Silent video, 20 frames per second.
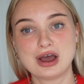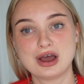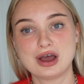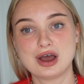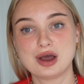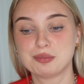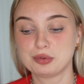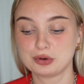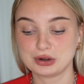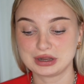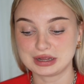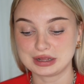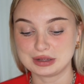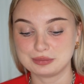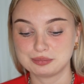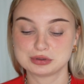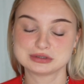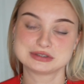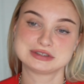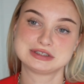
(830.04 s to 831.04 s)
a body
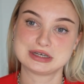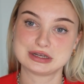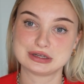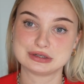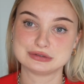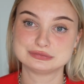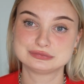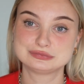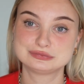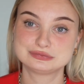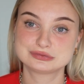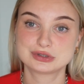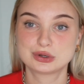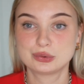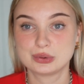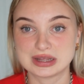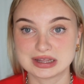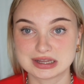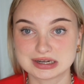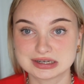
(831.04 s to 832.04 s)
positive
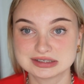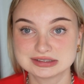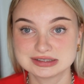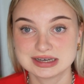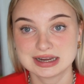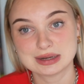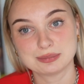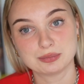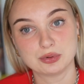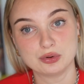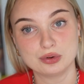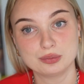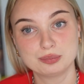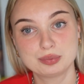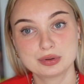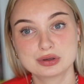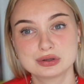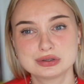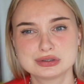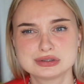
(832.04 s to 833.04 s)
queen anymore
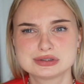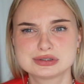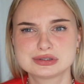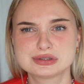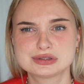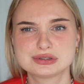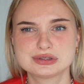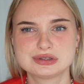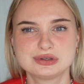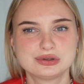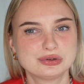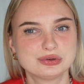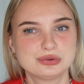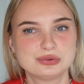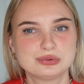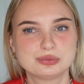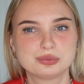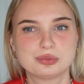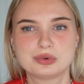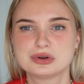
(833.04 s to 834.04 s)
because
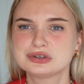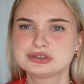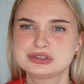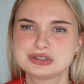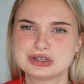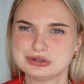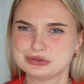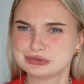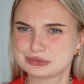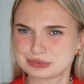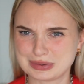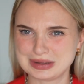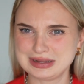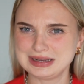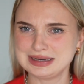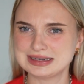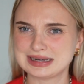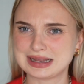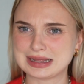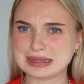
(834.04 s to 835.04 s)
you want to lose
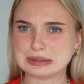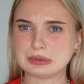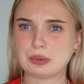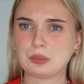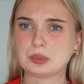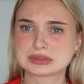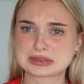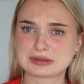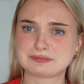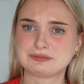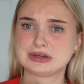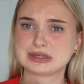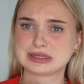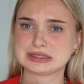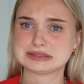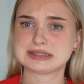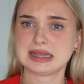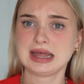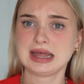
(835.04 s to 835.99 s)
weight? Like, what the fuck is